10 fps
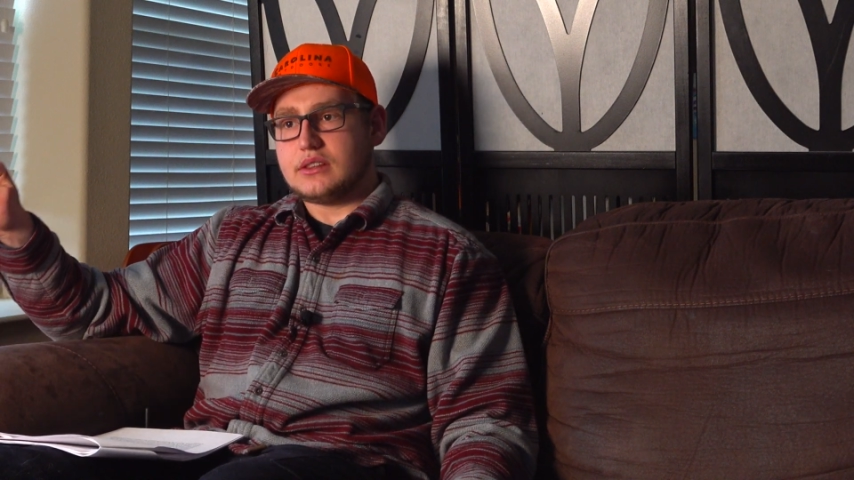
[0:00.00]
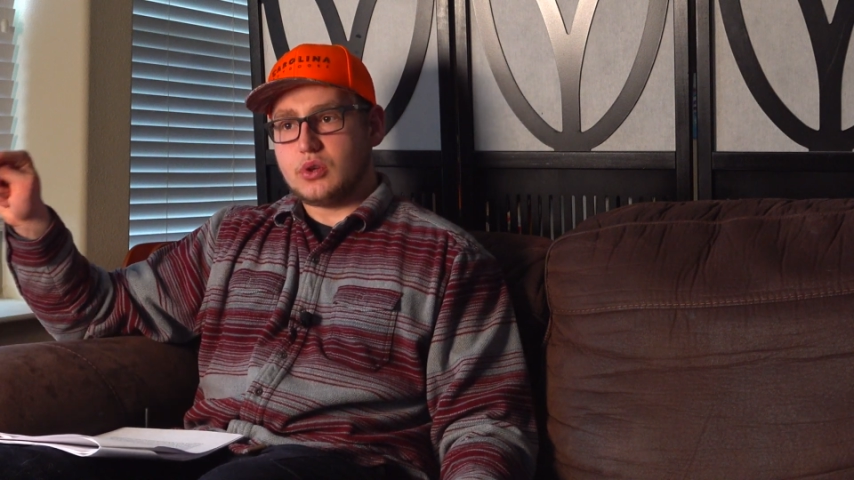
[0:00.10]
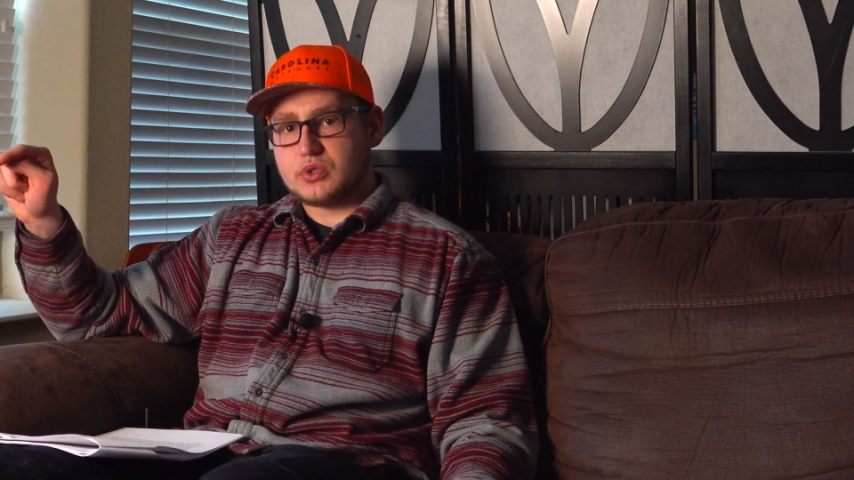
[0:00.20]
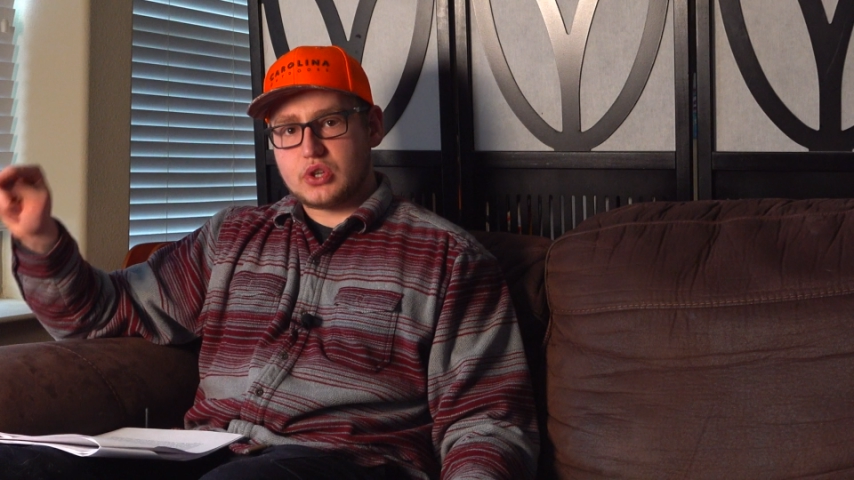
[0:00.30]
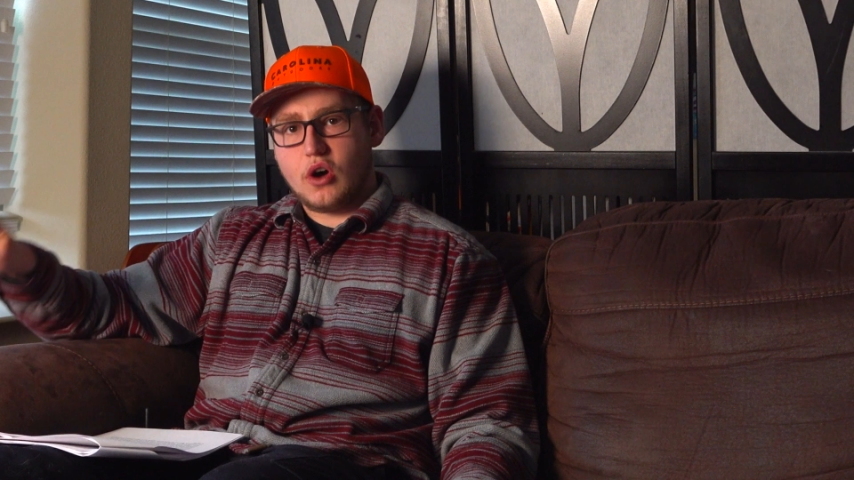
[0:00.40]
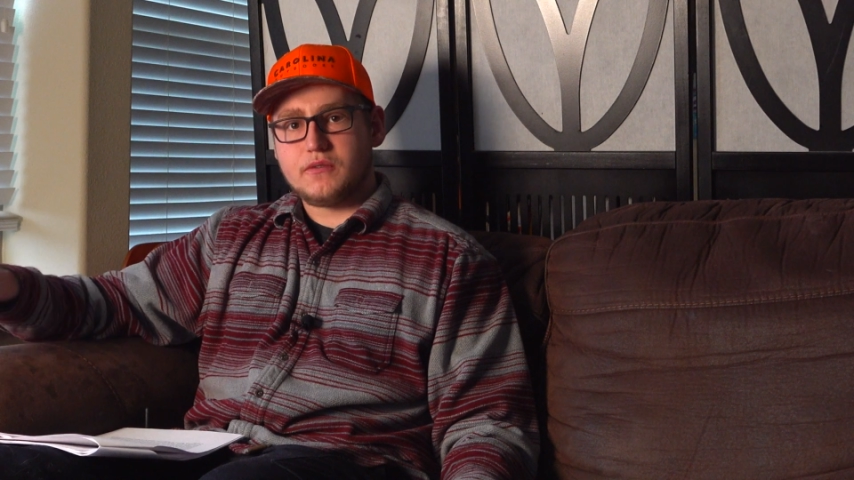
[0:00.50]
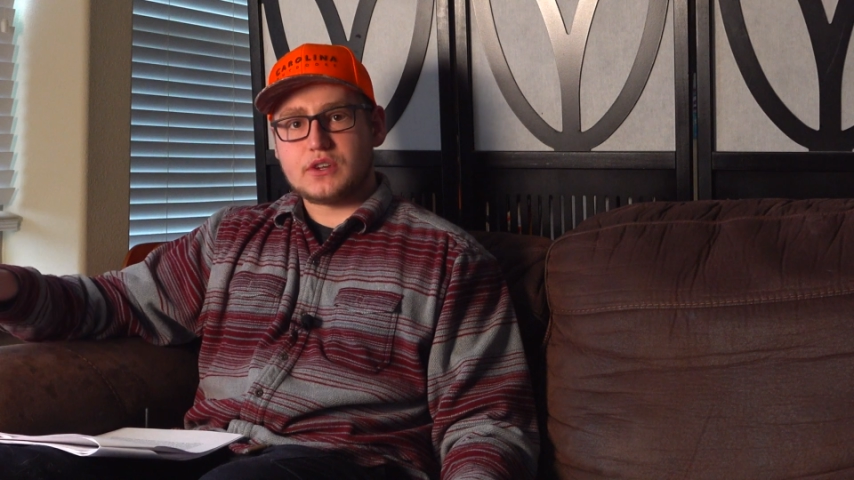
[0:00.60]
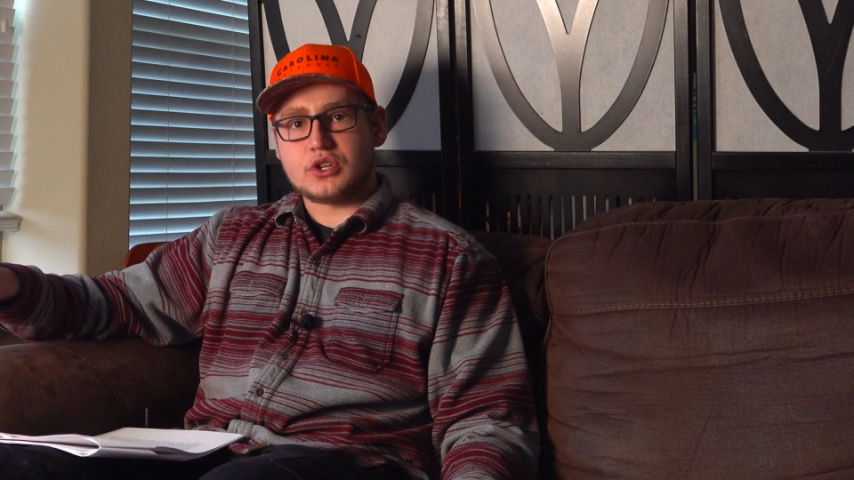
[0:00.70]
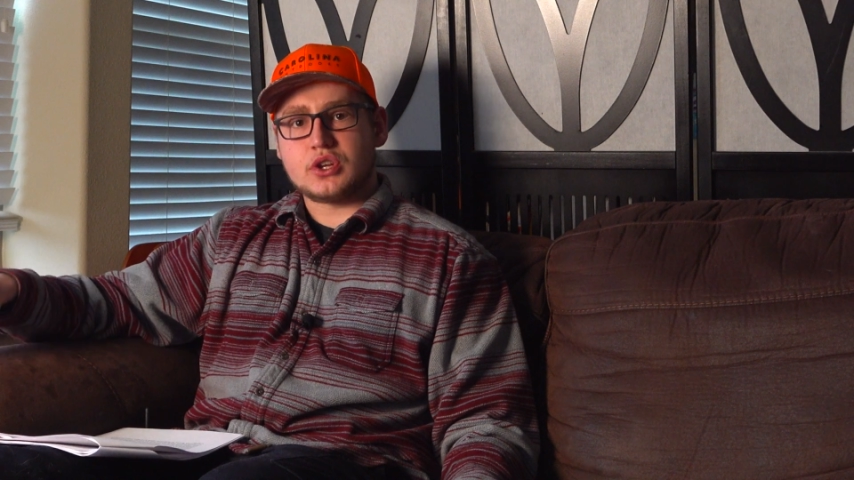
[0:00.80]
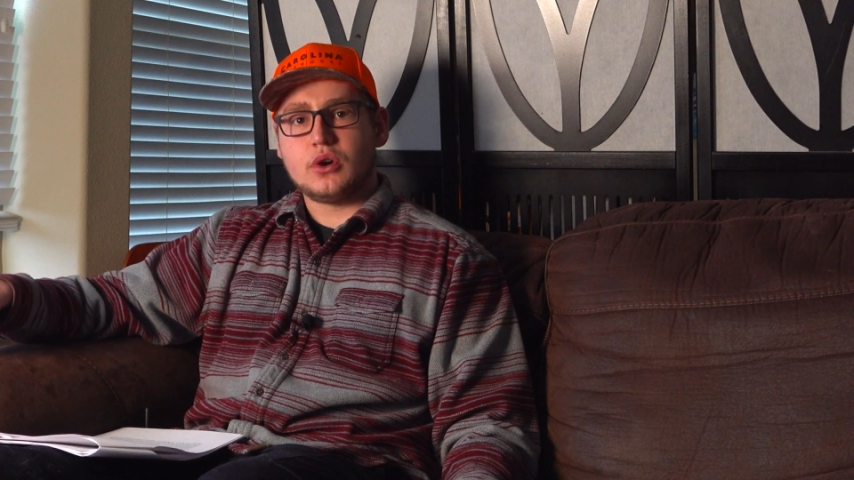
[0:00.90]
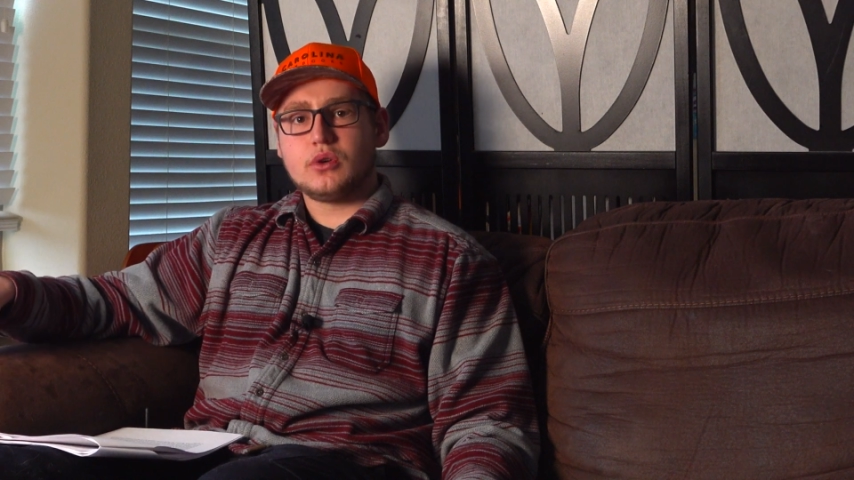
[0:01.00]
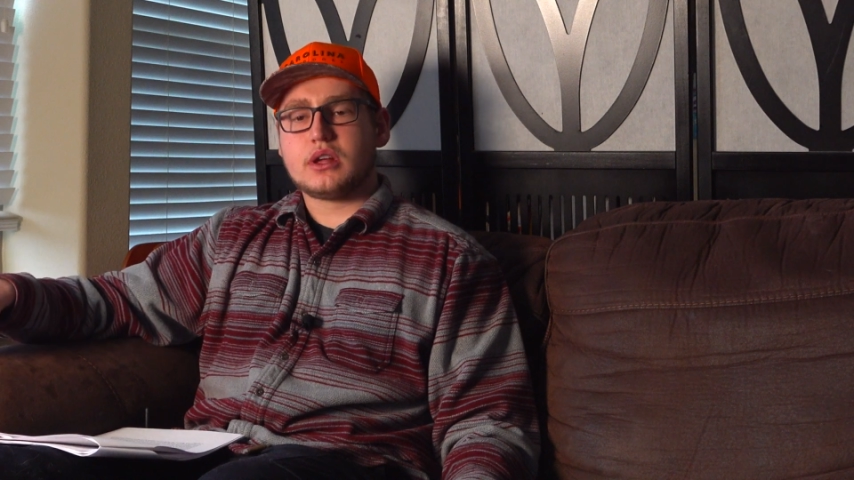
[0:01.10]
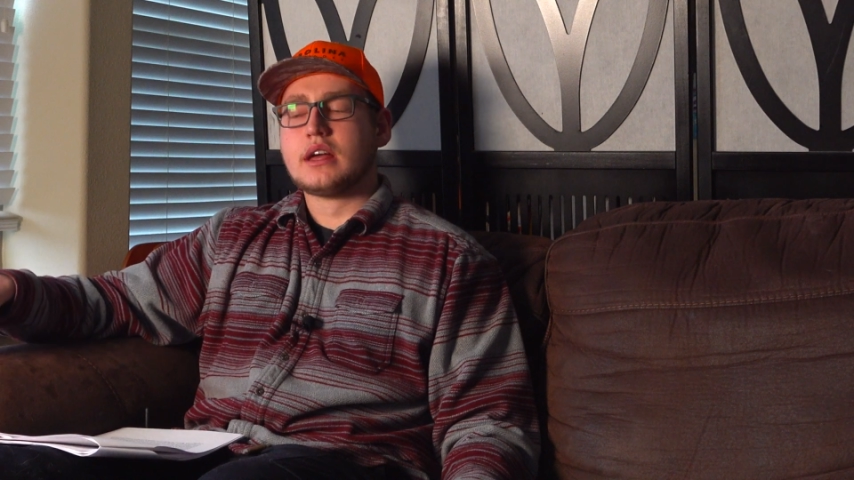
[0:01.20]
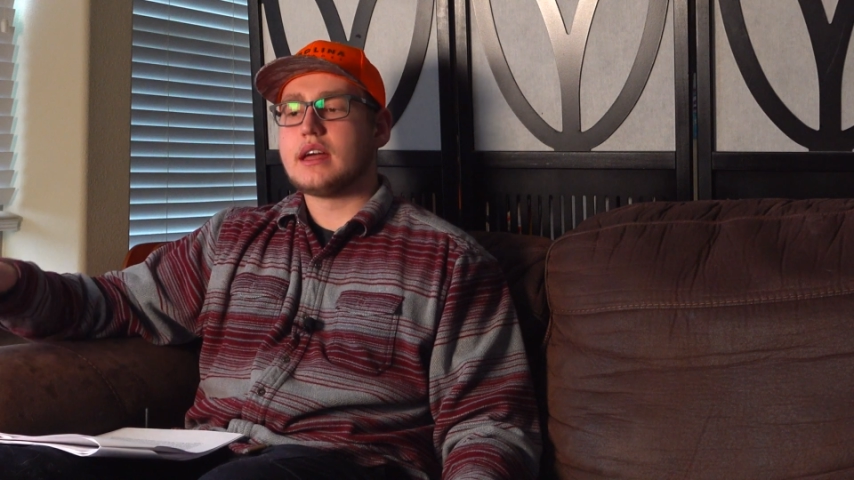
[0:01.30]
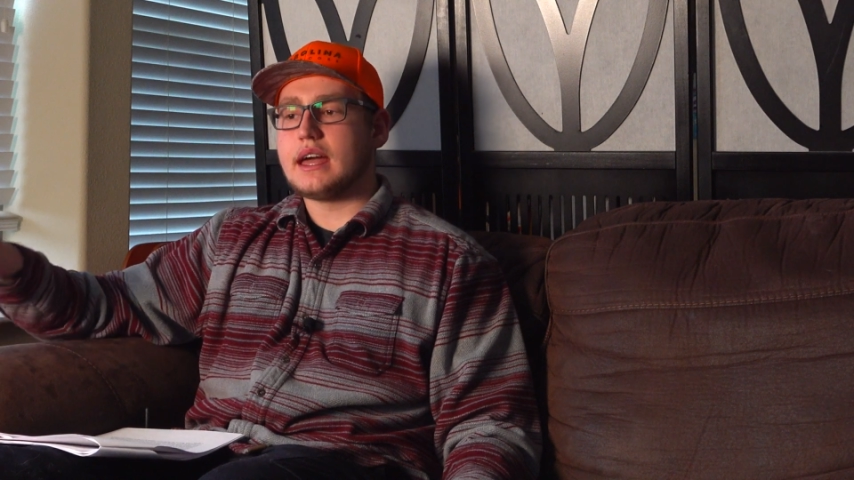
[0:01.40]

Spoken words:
those dolphins showed,